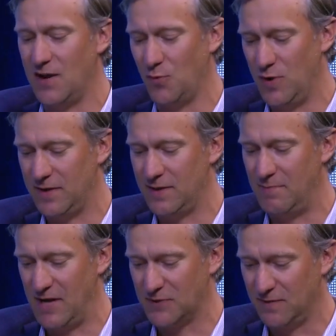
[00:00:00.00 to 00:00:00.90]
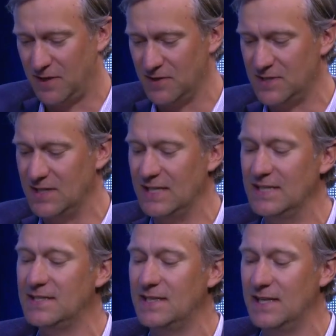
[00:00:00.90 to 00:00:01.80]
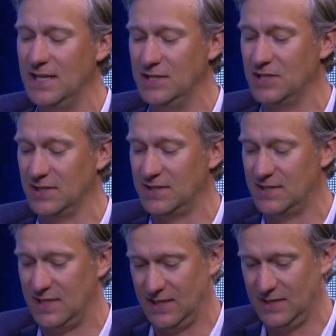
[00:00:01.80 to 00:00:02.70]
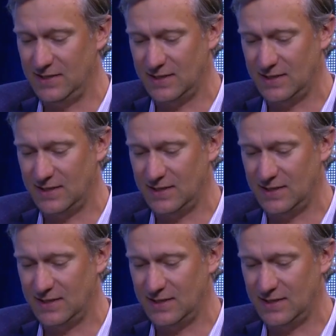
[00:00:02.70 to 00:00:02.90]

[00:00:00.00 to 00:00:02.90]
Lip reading: with a Bachelor of Arts in East Asia Studies.